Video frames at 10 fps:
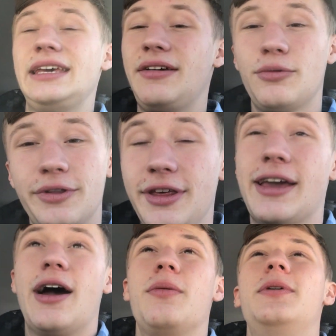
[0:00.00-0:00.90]
even with the
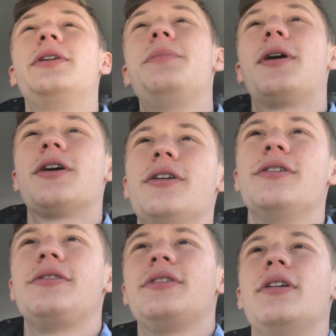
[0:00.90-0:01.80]
accountability
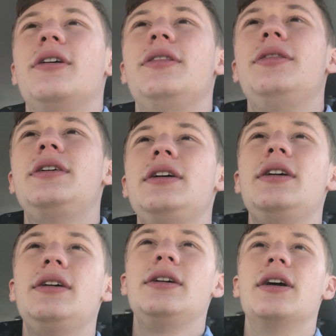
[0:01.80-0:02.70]
partners,
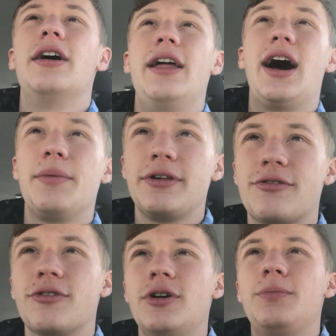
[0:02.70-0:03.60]
the
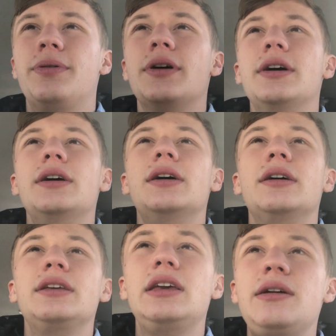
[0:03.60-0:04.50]
anonymous group,
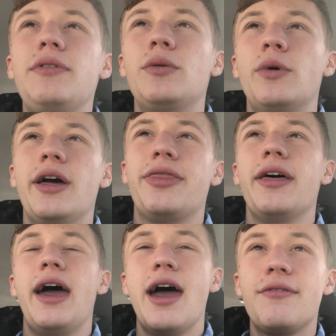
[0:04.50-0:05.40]
even with
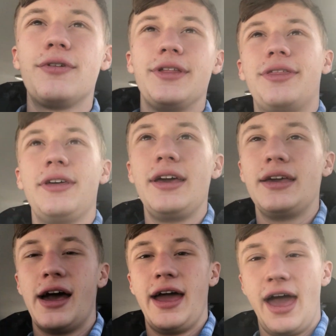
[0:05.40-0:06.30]
everything I